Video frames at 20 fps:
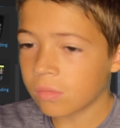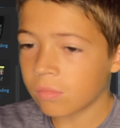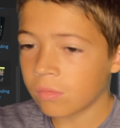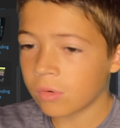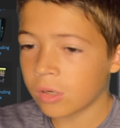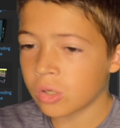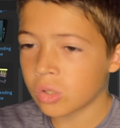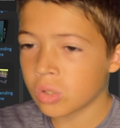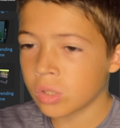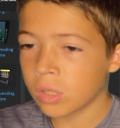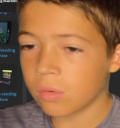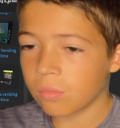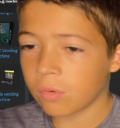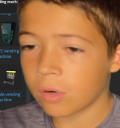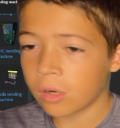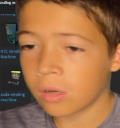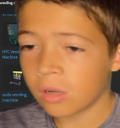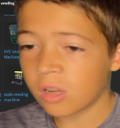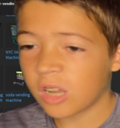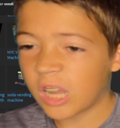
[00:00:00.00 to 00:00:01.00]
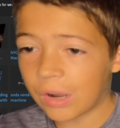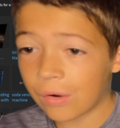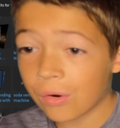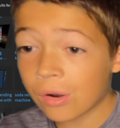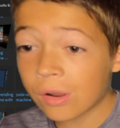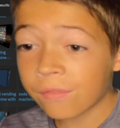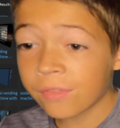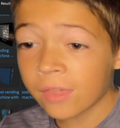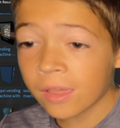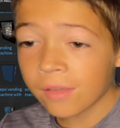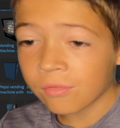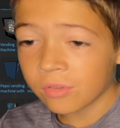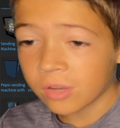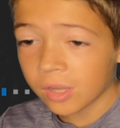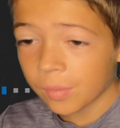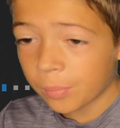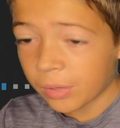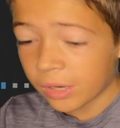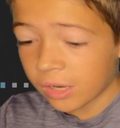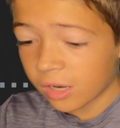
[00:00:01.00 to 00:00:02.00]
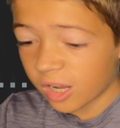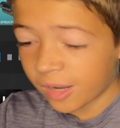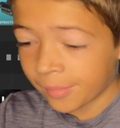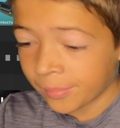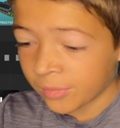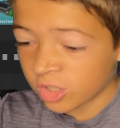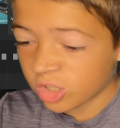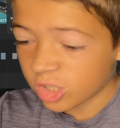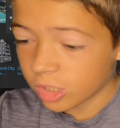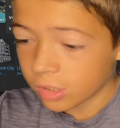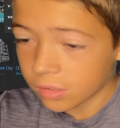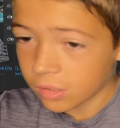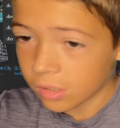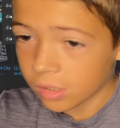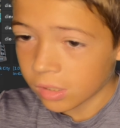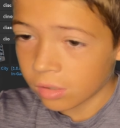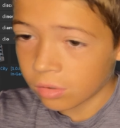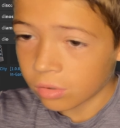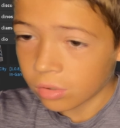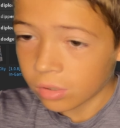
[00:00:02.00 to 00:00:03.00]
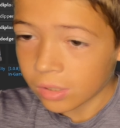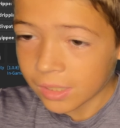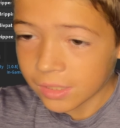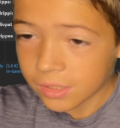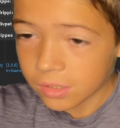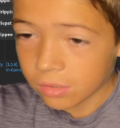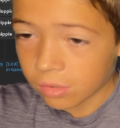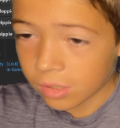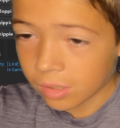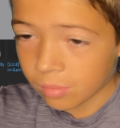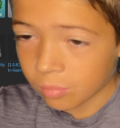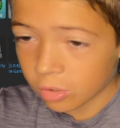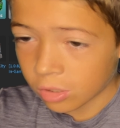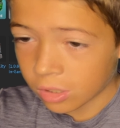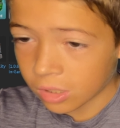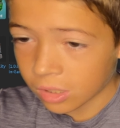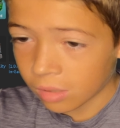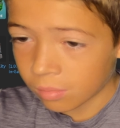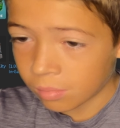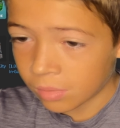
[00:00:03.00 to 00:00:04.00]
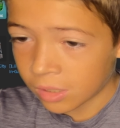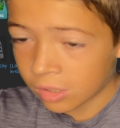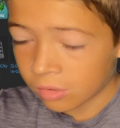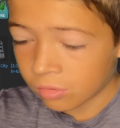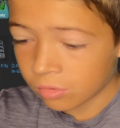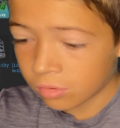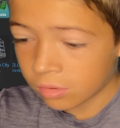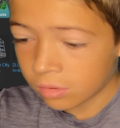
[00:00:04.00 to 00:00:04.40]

we just need one. I wonder if they've Dippin' Dot machines in here. Do you guys know what I'm talking about?